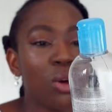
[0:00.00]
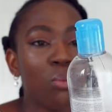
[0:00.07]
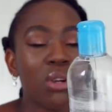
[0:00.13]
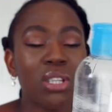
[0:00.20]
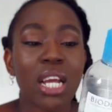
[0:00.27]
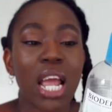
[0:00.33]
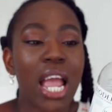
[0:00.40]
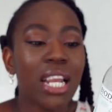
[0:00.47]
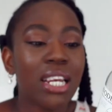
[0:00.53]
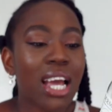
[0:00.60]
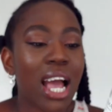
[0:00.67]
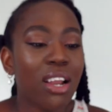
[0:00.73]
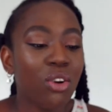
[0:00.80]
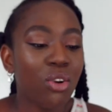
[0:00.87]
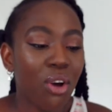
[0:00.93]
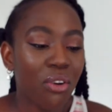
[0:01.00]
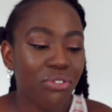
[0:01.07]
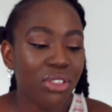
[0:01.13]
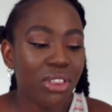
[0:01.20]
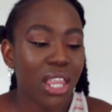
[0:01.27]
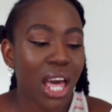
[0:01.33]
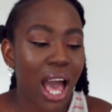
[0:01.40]
much. And I
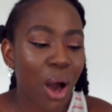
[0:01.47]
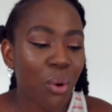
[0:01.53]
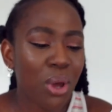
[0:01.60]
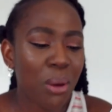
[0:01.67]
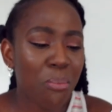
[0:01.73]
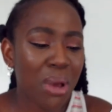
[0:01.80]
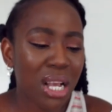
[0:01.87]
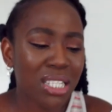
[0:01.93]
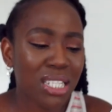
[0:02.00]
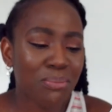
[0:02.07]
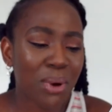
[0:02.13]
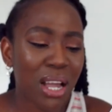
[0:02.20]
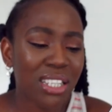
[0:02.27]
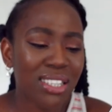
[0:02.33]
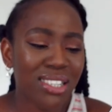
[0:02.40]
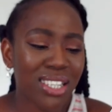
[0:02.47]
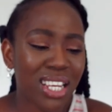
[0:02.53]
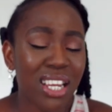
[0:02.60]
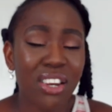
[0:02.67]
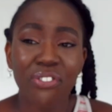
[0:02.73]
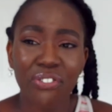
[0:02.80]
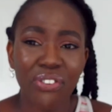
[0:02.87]
love how it makes my
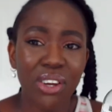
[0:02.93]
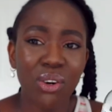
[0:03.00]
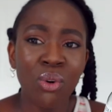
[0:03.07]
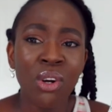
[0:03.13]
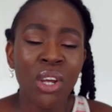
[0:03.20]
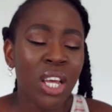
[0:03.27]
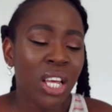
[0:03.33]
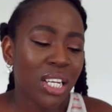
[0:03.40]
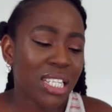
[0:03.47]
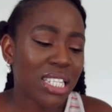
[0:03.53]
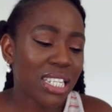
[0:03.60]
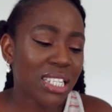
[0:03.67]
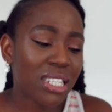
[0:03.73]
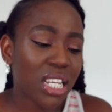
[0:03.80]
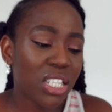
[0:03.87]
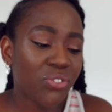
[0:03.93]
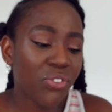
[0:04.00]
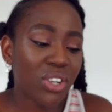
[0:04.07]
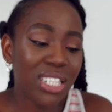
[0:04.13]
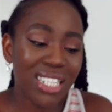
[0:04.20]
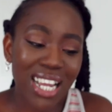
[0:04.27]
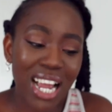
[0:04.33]
skin feel, because this is
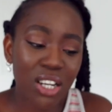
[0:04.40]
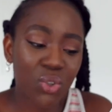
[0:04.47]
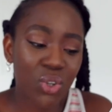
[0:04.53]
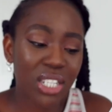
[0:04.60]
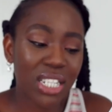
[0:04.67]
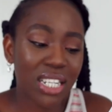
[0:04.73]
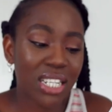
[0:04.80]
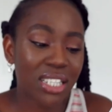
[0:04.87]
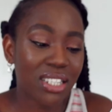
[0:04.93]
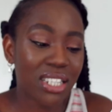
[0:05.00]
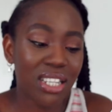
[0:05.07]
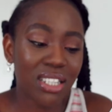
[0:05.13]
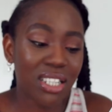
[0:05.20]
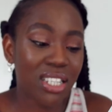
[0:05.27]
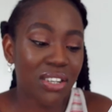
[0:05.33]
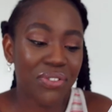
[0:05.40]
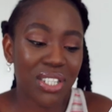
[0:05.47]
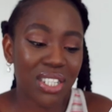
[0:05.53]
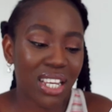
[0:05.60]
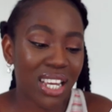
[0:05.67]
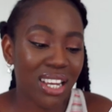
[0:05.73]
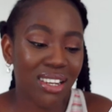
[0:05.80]
for dehydrated and sensitive
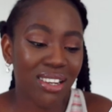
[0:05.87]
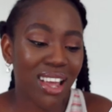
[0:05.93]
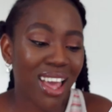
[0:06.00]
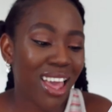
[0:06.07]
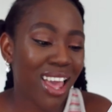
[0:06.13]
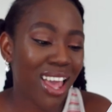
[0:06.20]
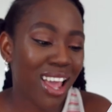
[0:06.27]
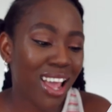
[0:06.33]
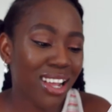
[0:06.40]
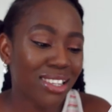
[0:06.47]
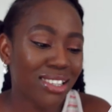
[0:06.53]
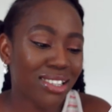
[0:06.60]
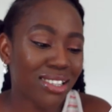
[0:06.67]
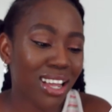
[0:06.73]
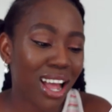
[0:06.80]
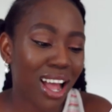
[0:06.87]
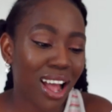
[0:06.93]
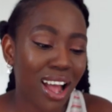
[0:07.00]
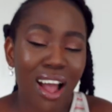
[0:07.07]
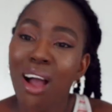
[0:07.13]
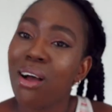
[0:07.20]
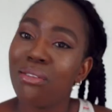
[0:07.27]
skin. And
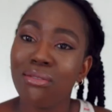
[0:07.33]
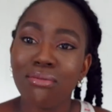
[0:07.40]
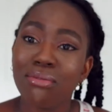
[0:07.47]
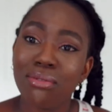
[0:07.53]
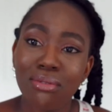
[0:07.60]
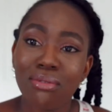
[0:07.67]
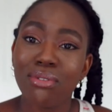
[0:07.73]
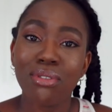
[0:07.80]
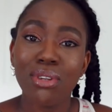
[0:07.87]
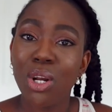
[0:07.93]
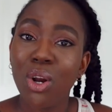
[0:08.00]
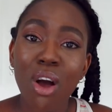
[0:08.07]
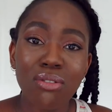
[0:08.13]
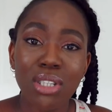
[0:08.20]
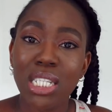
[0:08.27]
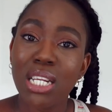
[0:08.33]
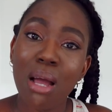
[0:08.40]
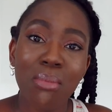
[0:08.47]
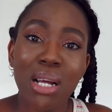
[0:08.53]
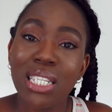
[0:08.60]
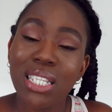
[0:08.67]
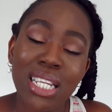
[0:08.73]
a lot of the time
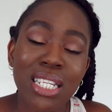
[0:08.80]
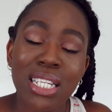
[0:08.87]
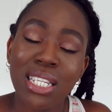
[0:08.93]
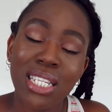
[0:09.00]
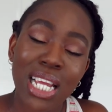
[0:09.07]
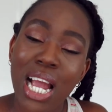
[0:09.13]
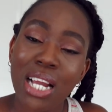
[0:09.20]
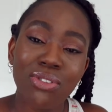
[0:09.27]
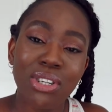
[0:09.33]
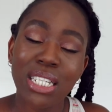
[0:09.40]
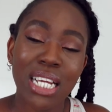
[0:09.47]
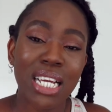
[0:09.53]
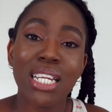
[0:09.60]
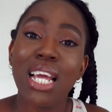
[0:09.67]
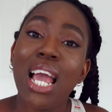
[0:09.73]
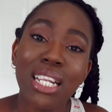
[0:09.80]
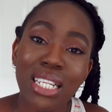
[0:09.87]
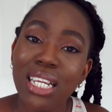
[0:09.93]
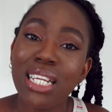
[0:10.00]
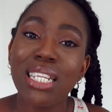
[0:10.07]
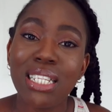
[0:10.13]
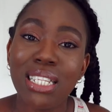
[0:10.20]
my skin is dehydrated and
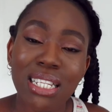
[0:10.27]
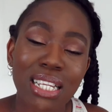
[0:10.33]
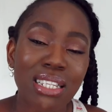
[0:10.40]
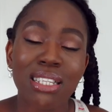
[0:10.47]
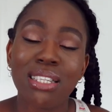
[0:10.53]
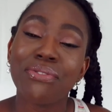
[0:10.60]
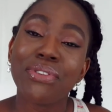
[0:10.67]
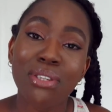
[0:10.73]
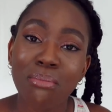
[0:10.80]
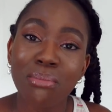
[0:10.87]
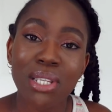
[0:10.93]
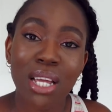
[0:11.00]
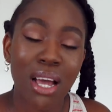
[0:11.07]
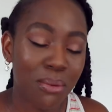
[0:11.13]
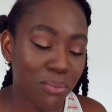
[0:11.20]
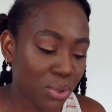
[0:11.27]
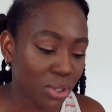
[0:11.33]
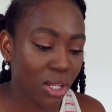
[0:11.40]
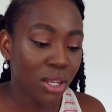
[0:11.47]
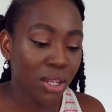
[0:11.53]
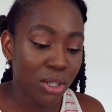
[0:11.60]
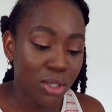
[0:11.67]
it is sensitive sometimes.
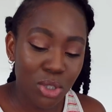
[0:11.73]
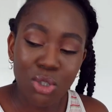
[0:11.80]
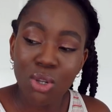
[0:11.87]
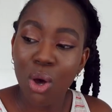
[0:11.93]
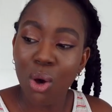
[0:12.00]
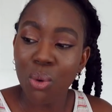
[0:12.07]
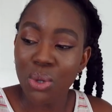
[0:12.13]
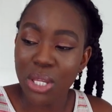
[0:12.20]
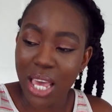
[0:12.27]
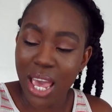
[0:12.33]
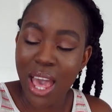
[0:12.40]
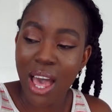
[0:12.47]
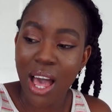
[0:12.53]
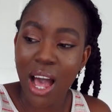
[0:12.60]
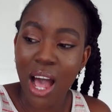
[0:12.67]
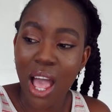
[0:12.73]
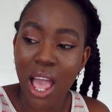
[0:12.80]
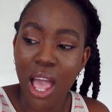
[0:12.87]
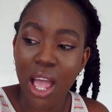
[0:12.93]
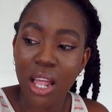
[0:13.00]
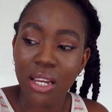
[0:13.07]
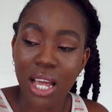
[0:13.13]
So yeah,
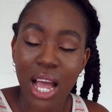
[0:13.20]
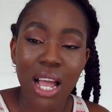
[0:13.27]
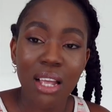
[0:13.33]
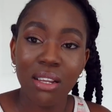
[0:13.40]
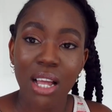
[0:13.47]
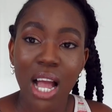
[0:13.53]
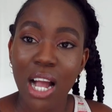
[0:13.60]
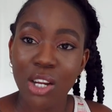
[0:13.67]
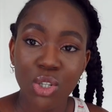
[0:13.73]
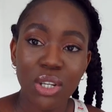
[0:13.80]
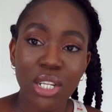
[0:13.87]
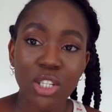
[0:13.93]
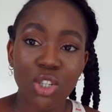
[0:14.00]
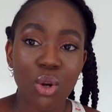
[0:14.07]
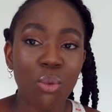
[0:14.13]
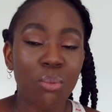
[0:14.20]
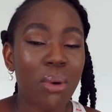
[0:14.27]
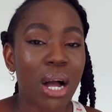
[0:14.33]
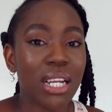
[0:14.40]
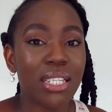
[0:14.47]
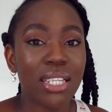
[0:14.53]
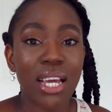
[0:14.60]
and I actually don't
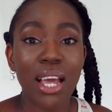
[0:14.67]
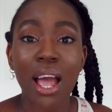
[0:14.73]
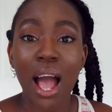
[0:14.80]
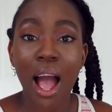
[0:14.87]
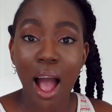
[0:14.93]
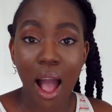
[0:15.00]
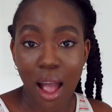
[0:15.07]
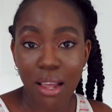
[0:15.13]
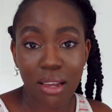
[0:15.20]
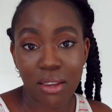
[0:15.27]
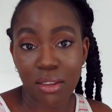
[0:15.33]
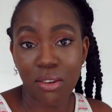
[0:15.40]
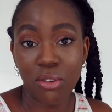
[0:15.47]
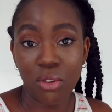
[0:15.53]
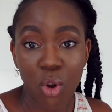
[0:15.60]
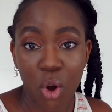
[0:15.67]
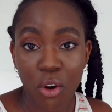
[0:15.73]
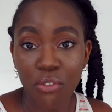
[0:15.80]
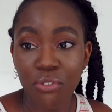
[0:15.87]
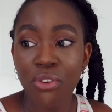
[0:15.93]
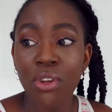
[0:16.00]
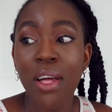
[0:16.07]
mind it. I
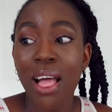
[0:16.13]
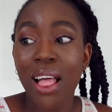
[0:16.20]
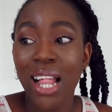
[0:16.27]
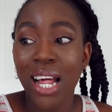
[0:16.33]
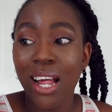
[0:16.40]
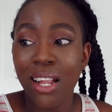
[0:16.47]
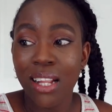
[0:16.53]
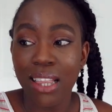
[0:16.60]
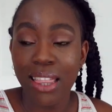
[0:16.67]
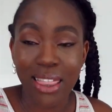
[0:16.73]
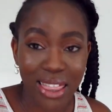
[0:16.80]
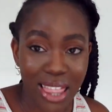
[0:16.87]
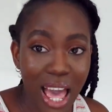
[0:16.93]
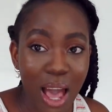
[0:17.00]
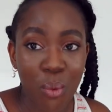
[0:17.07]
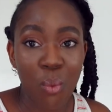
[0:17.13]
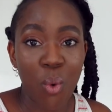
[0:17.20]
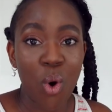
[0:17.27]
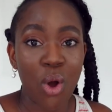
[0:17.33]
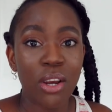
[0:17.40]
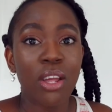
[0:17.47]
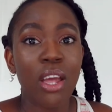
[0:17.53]
love that
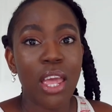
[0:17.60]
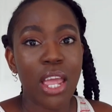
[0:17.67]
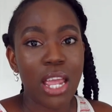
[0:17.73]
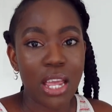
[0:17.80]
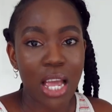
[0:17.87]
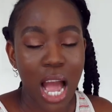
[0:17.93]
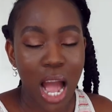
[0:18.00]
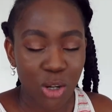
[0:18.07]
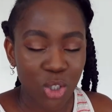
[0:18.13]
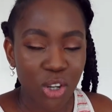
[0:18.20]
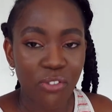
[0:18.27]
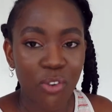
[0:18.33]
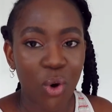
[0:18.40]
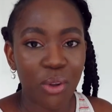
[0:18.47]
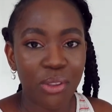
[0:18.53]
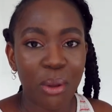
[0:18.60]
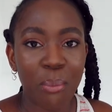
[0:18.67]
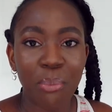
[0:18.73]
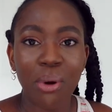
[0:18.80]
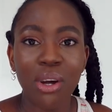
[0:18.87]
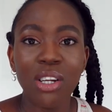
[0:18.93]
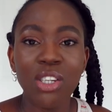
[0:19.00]
one out of all the
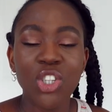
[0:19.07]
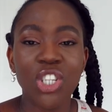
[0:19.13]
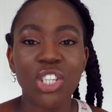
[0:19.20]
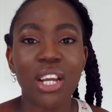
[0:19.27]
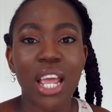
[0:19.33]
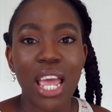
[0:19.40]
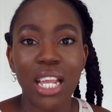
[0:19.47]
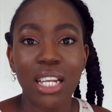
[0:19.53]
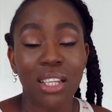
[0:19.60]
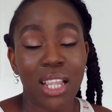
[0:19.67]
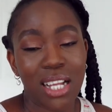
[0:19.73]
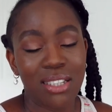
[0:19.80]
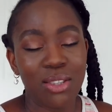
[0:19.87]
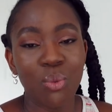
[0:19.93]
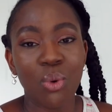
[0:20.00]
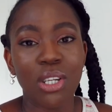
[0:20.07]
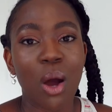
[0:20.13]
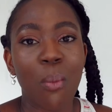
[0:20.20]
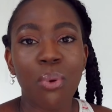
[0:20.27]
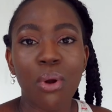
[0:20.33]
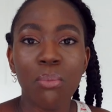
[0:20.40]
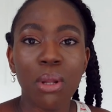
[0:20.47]
bunch, and that's the one
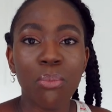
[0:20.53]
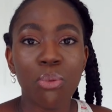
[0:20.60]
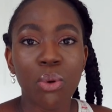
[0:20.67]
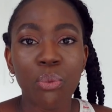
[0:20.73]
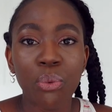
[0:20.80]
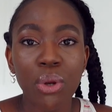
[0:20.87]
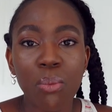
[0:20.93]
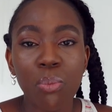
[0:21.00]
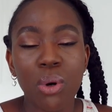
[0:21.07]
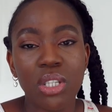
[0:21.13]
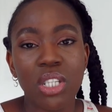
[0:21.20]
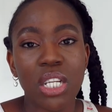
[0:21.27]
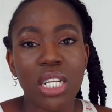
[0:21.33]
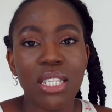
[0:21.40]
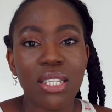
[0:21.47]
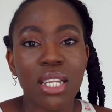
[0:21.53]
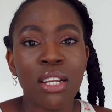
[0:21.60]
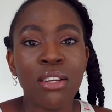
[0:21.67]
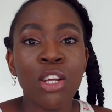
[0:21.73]
I'll probably be repurchasing.